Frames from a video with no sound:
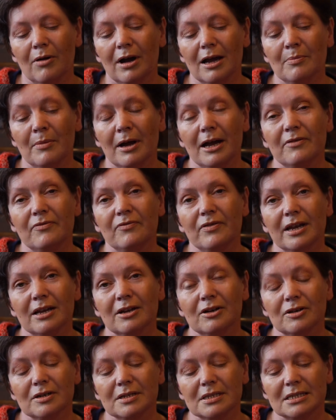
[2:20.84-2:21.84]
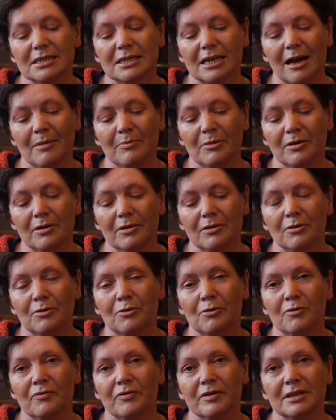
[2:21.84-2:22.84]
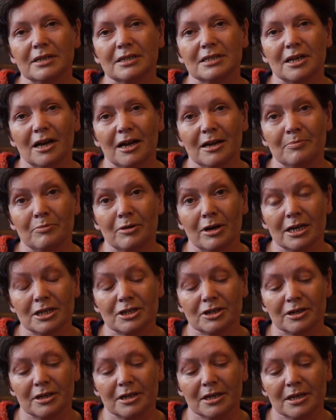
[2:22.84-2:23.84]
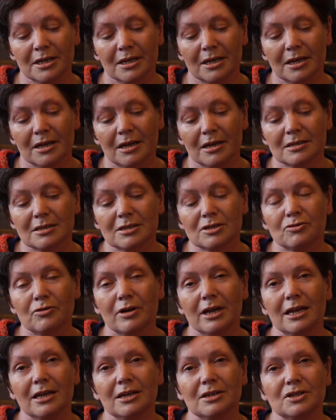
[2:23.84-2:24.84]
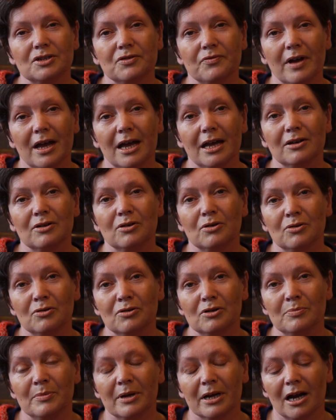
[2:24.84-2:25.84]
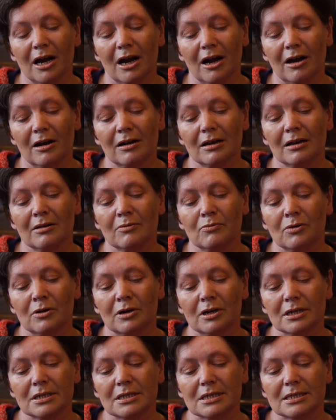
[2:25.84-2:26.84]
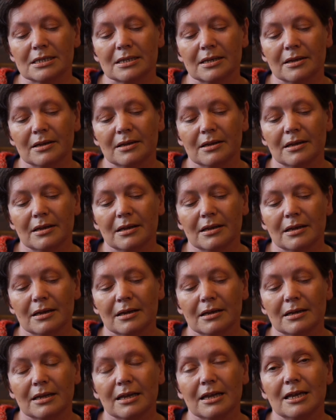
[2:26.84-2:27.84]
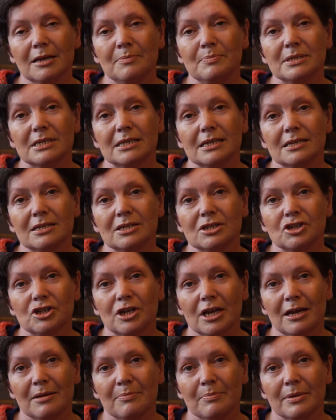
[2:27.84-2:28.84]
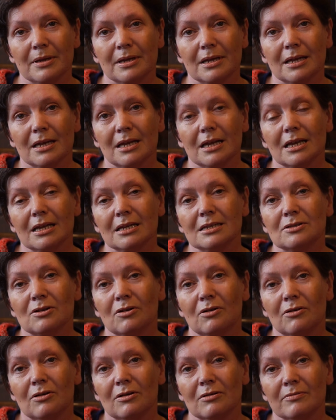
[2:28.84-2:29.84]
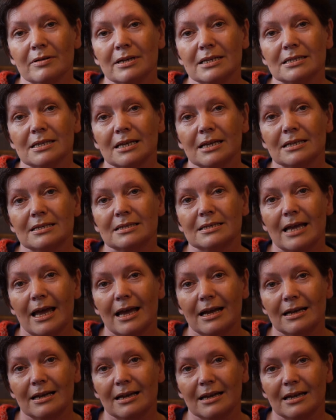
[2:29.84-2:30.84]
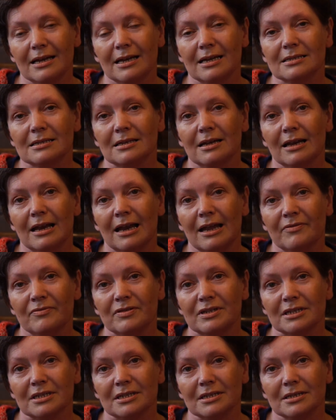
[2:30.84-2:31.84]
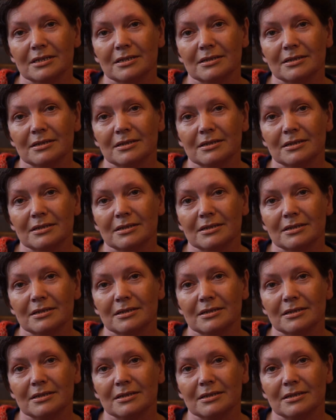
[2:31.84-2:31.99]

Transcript: While my fingers stammer over the typewriter, strange Van Hool McCardle words, it keeps its shape, is always exactly as I left it.